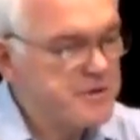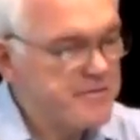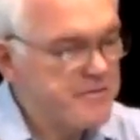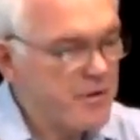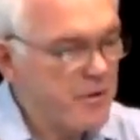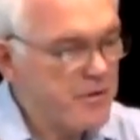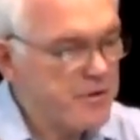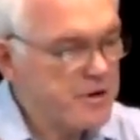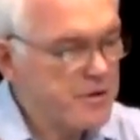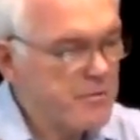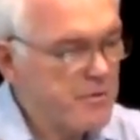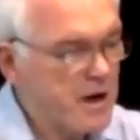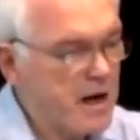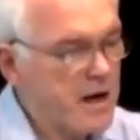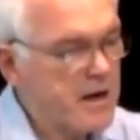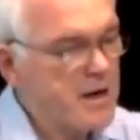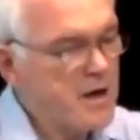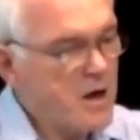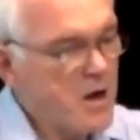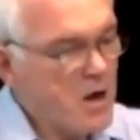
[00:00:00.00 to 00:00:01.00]
the Holy
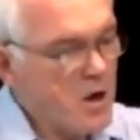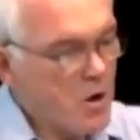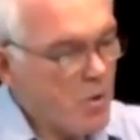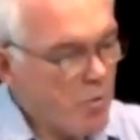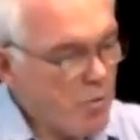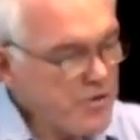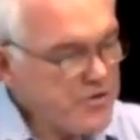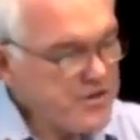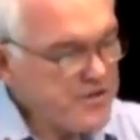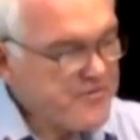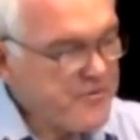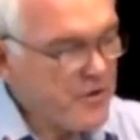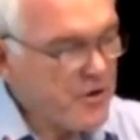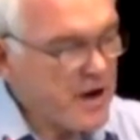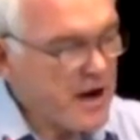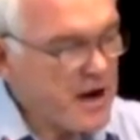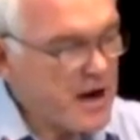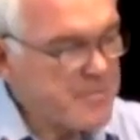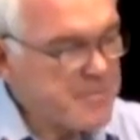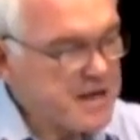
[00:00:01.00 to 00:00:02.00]
Quran with the full
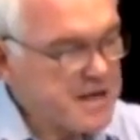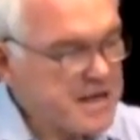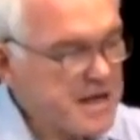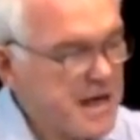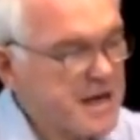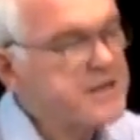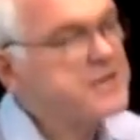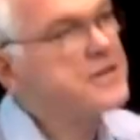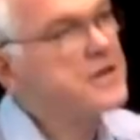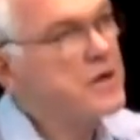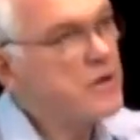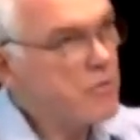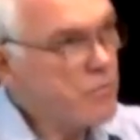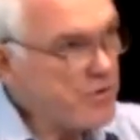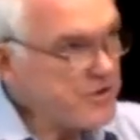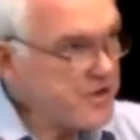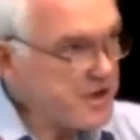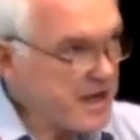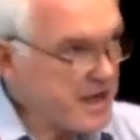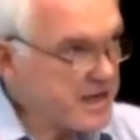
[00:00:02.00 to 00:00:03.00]
Arabic text,
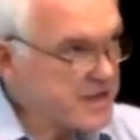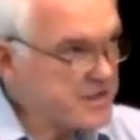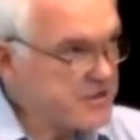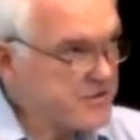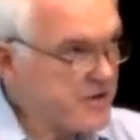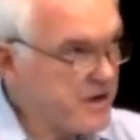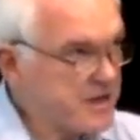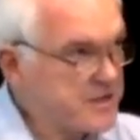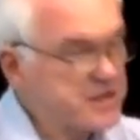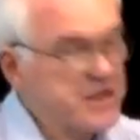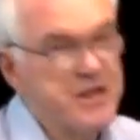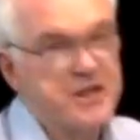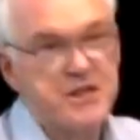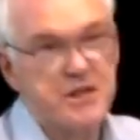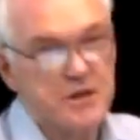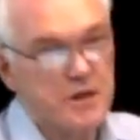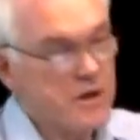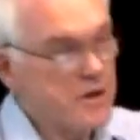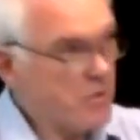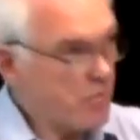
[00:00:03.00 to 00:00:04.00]
with an English
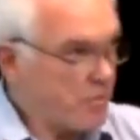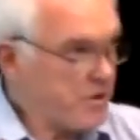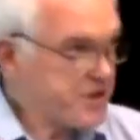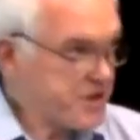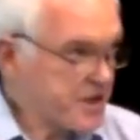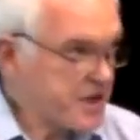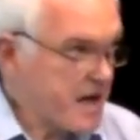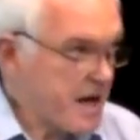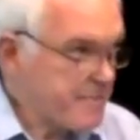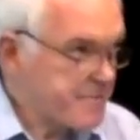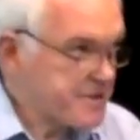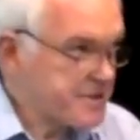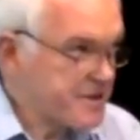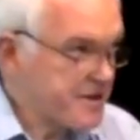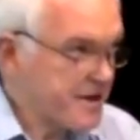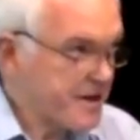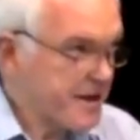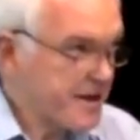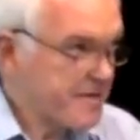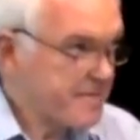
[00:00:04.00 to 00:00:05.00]
translation, with a
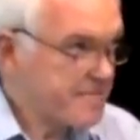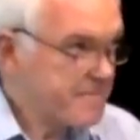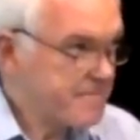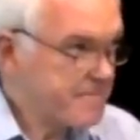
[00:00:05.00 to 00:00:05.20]
commentary.